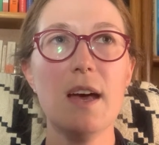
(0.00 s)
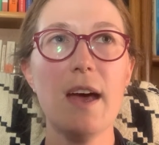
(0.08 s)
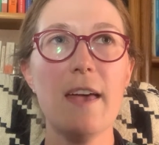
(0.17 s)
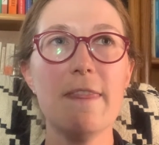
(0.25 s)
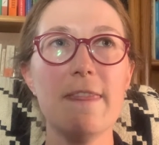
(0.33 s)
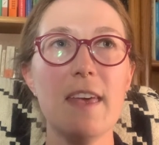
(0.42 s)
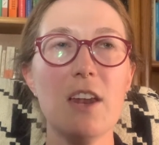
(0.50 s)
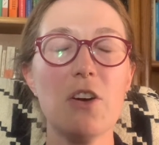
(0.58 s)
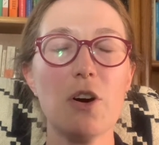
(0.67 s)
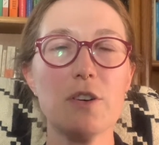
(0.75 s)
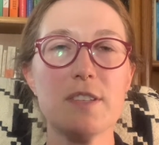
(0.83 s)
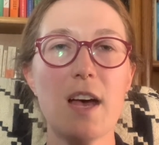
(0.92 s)
and then
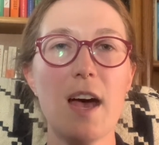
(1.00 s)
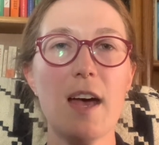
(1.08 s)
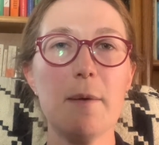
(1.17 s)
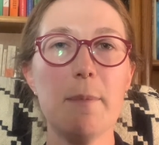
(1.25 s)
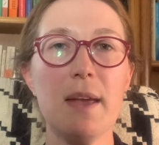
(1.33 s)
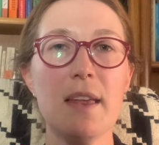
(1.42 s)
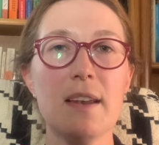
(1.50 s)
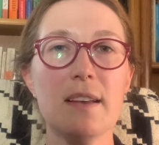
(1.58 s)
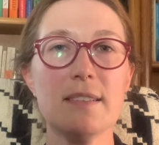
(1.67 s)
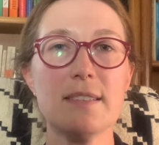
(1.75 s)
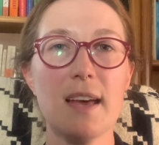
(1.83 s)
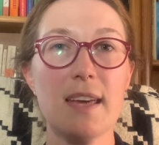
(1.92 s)
her time in a
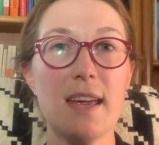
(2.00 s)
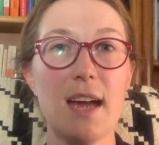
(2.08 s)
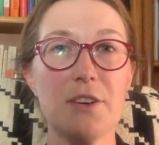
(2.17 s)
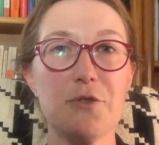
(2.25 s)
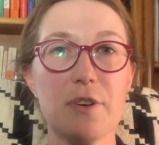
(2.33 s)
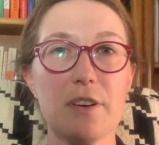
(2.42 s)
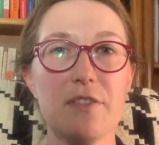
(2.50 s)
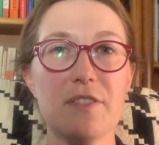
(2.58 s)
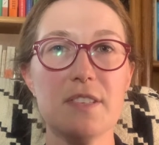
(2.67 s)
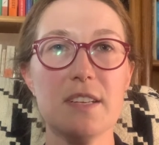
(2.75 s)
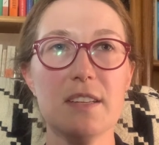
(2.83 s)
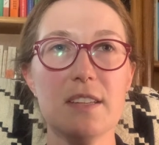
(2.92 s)
psychiatric
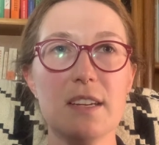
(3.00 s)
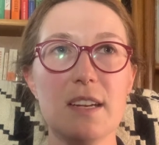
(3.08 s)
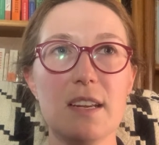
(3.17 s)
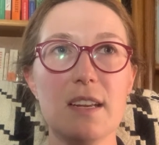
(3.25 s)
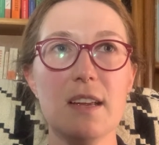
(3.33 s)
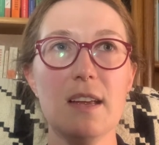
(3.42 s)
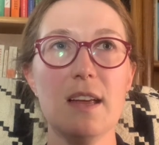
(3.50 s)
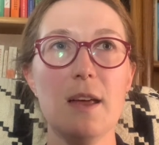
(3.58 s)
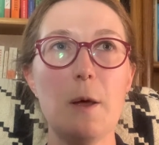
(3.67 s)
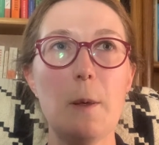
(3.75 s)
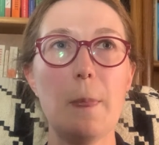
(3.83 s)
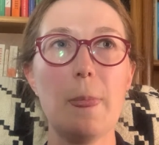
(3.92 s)
facility,
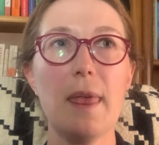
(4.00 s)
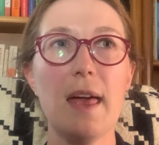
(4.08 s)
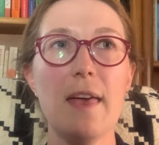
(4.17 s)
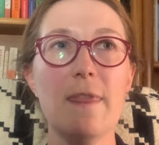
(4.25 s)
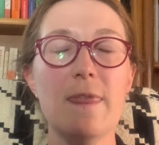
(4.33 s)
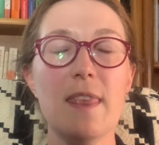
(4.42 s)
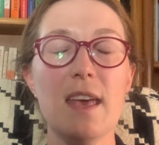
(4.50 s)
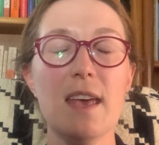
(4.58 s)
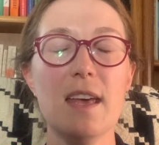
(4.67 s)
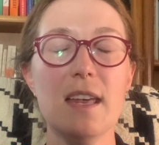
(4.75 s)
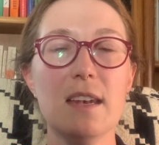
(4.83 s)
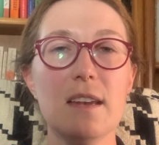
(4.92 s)
and
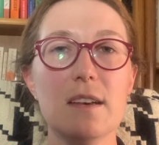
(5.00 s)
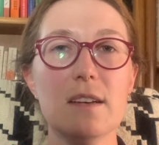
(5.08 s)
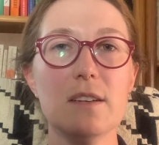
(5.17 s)
then